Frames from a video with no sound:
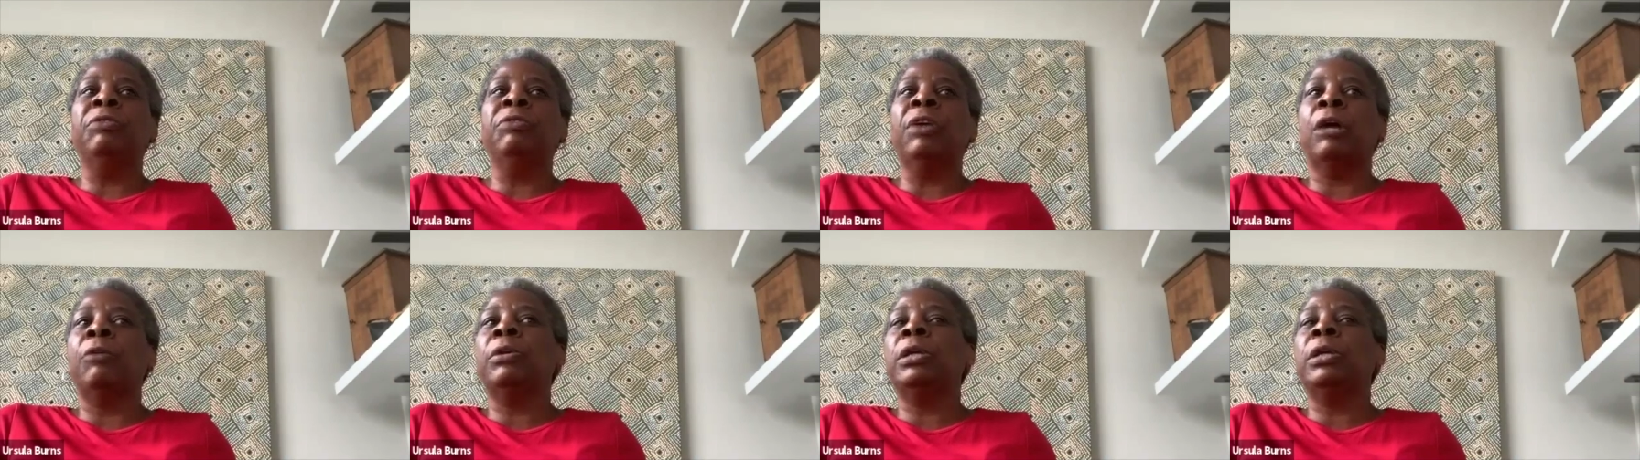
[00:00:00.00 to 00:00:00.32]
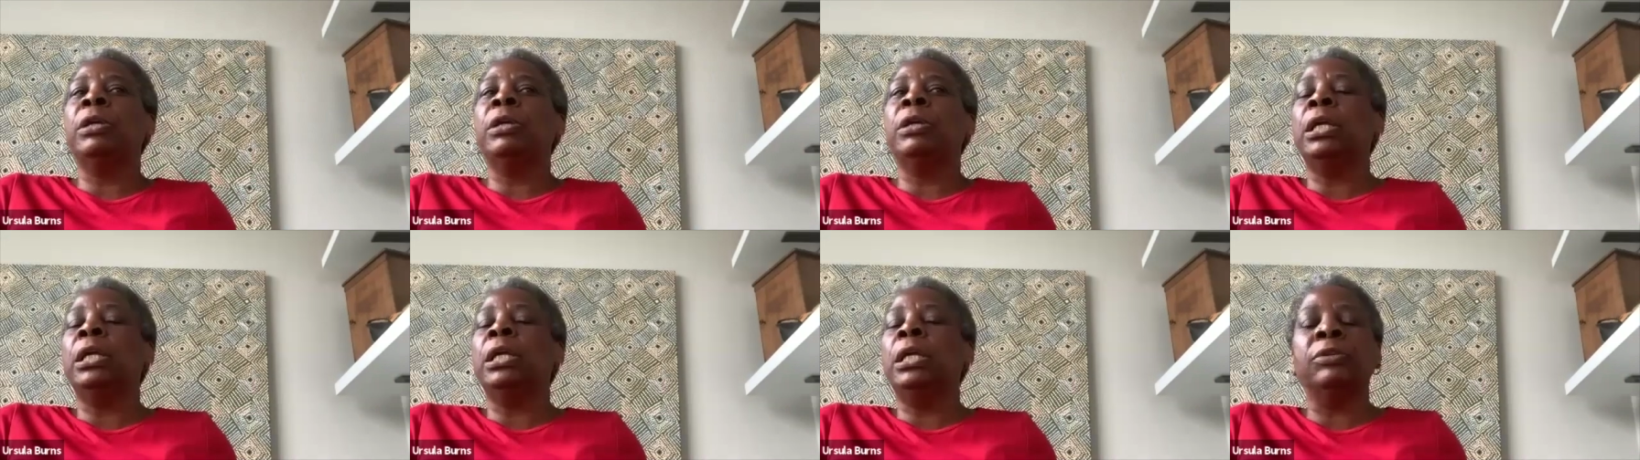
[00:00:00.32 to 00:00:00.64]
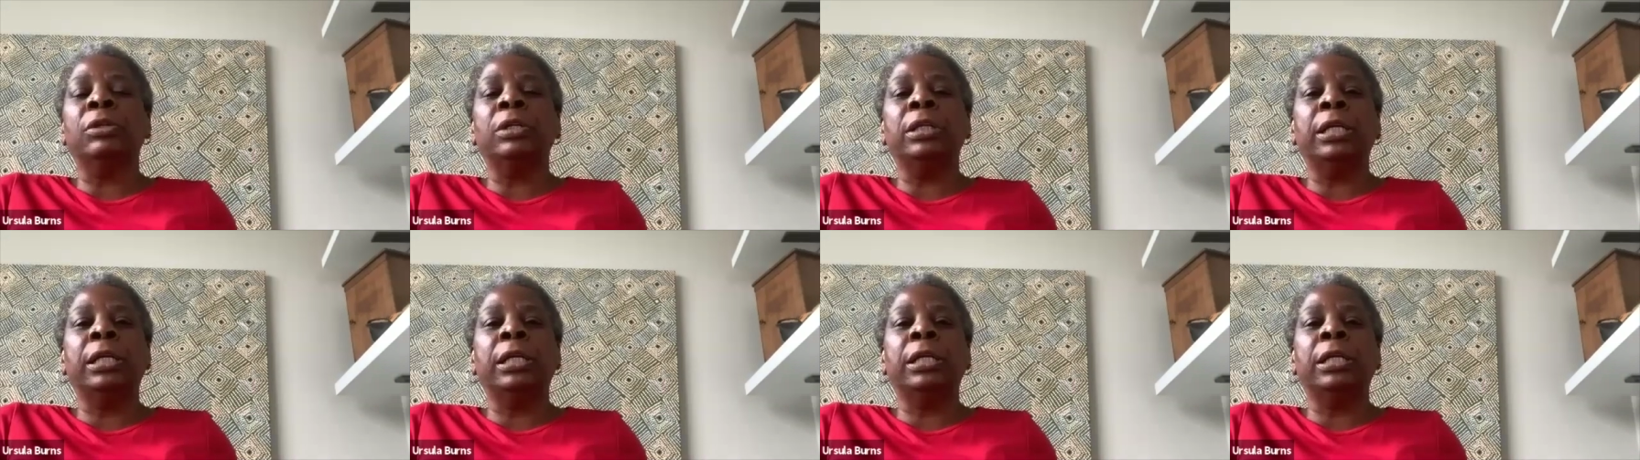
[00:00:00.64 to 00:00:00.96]
very
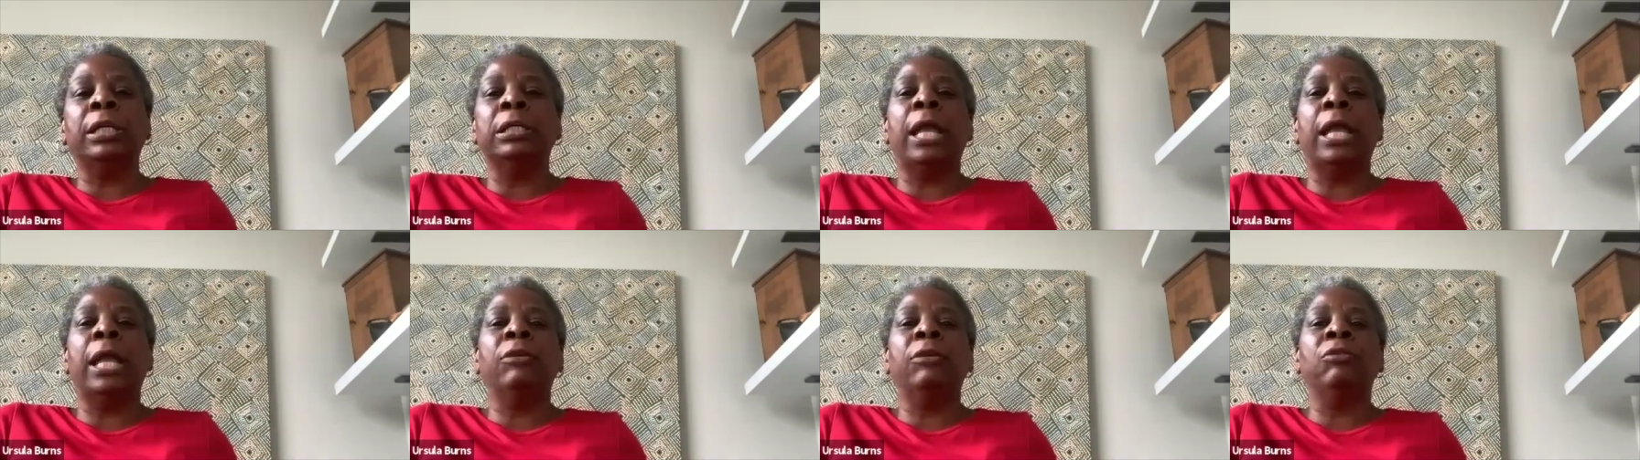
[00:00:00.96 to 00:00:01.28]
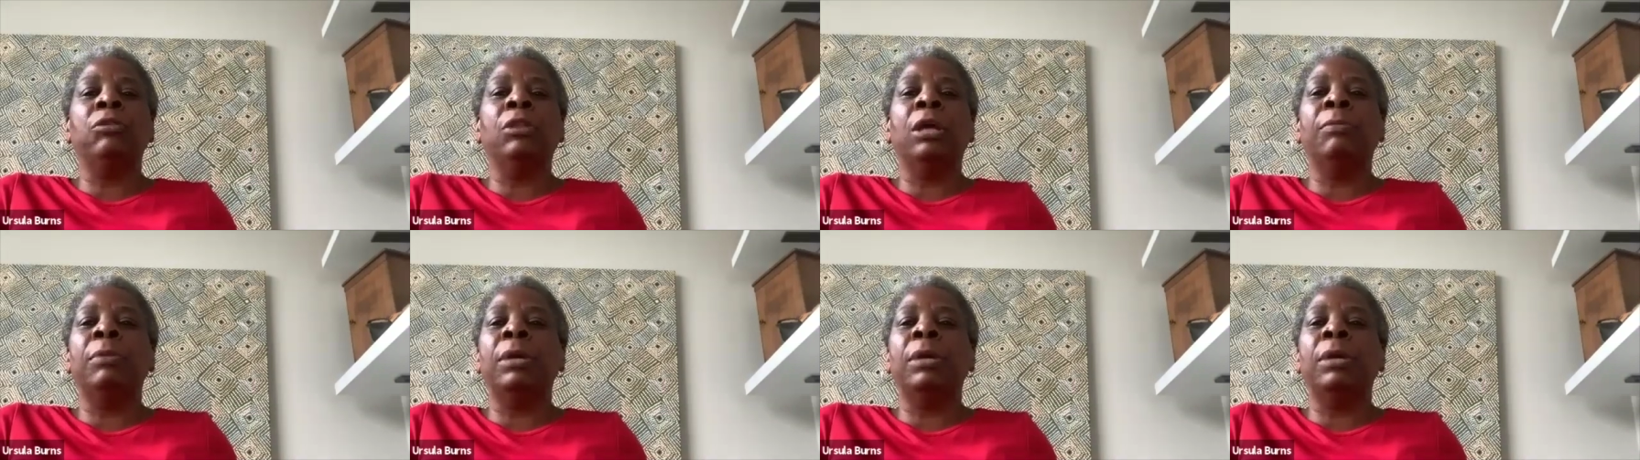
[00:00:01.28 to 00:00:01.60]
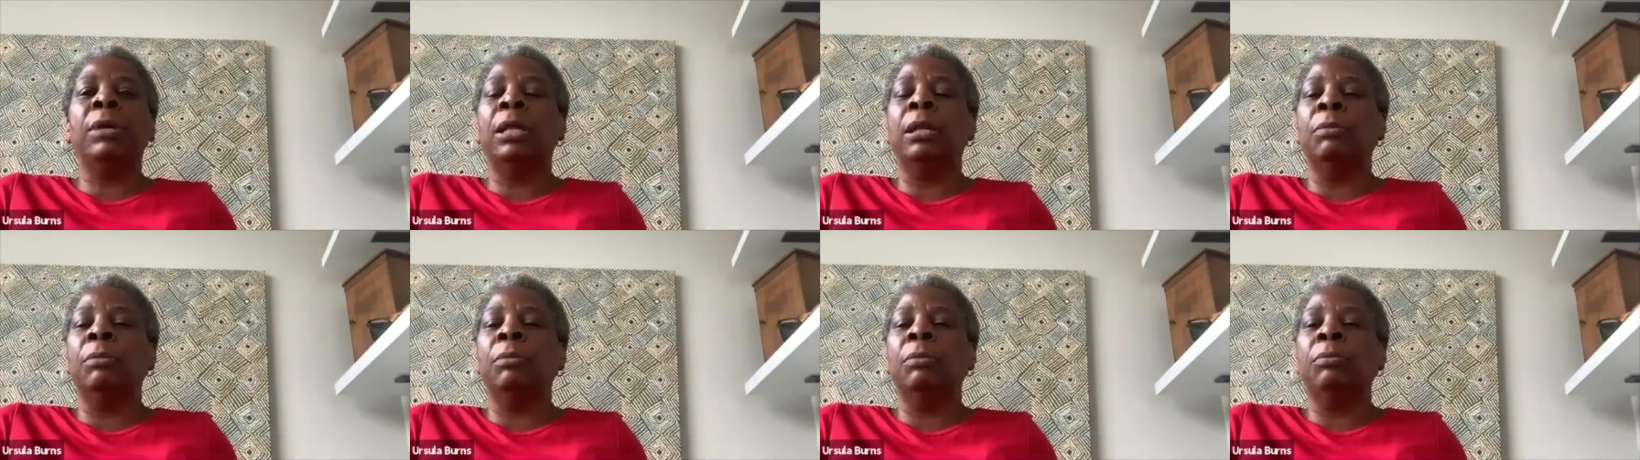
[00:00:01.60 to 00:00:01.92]
easily engage them
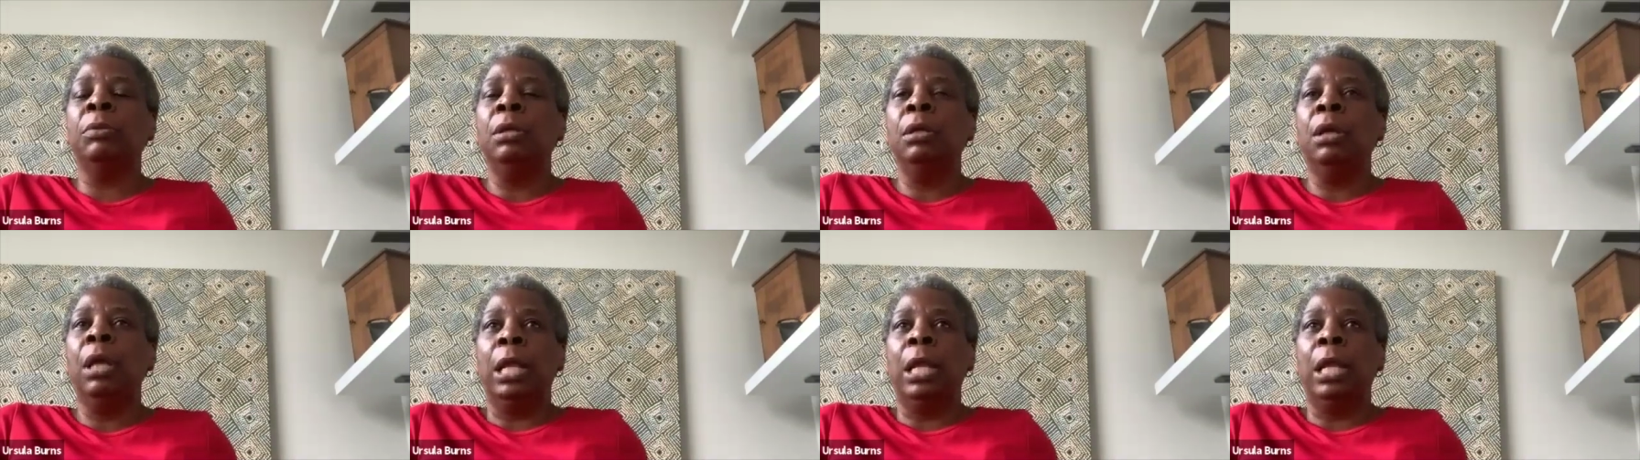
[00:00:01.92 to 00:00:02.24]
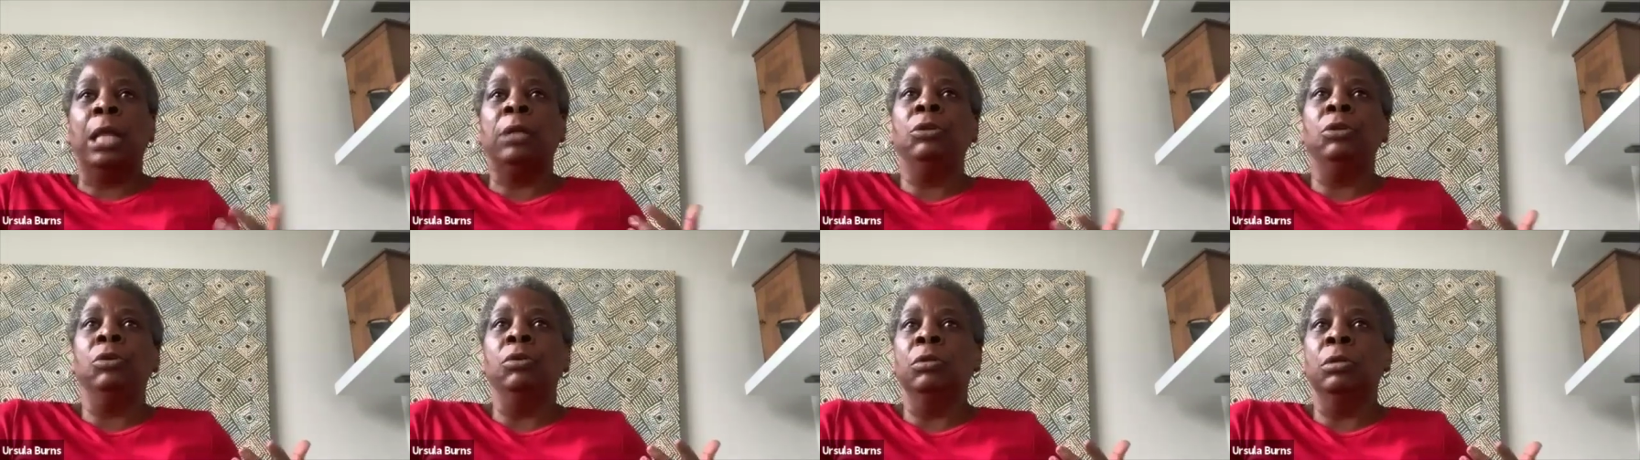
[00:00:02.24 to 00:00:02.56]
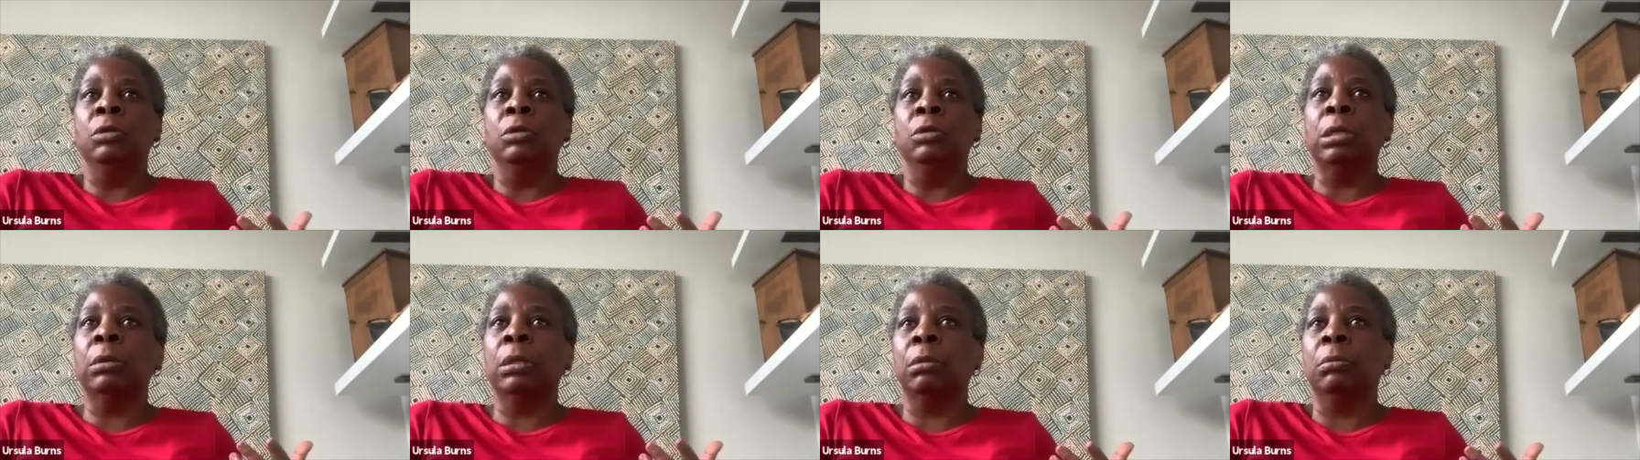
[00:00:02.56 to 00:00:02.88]
in, and I do,
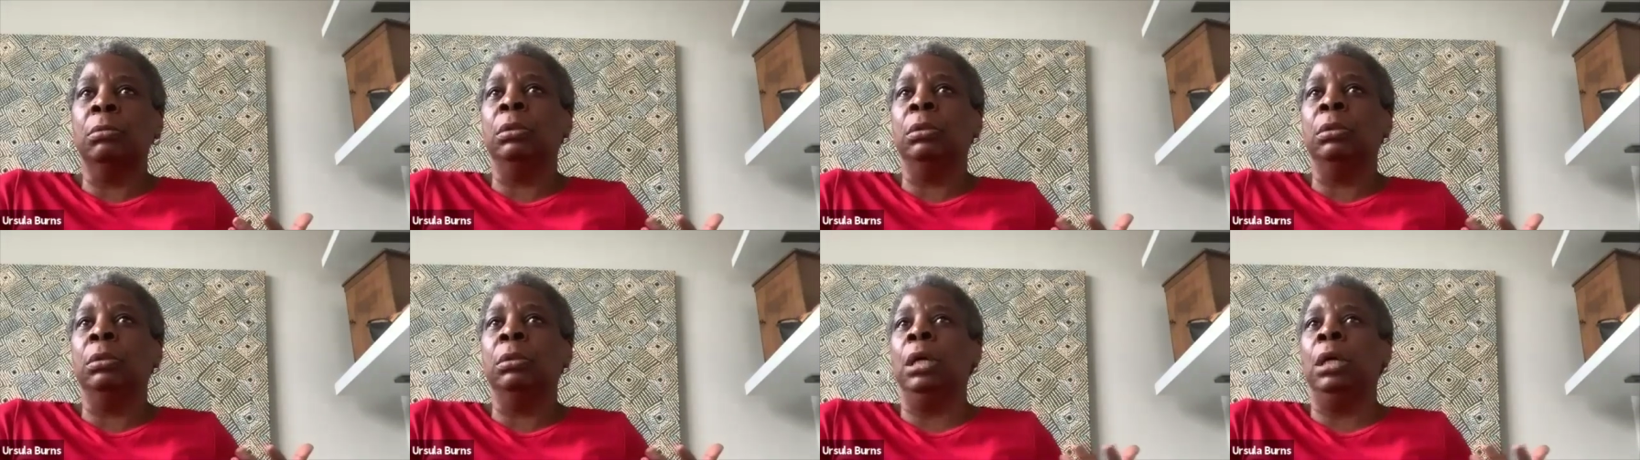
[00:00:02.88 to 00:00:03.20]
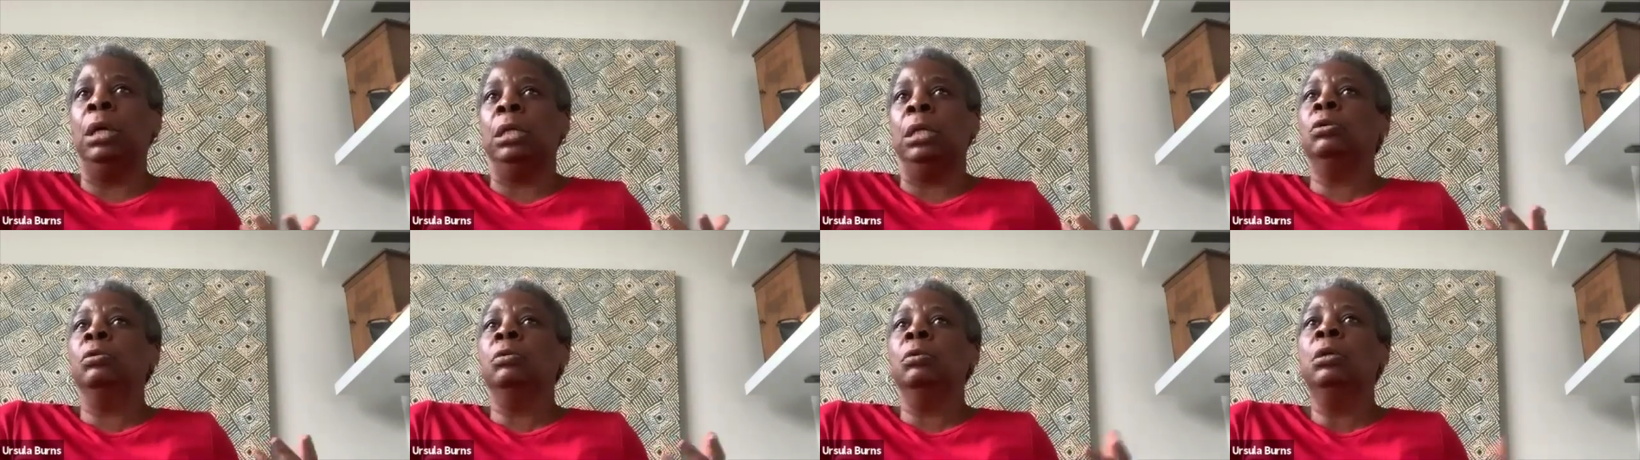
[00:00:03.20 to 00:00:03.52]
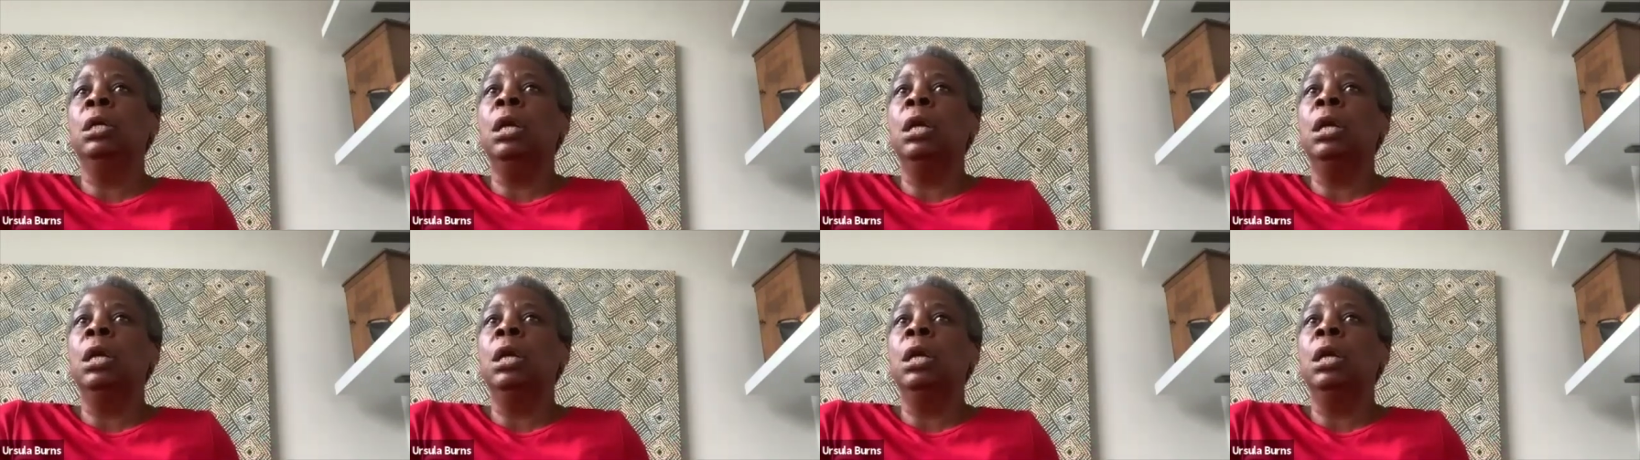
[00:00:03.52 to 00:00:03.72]
some of them I do,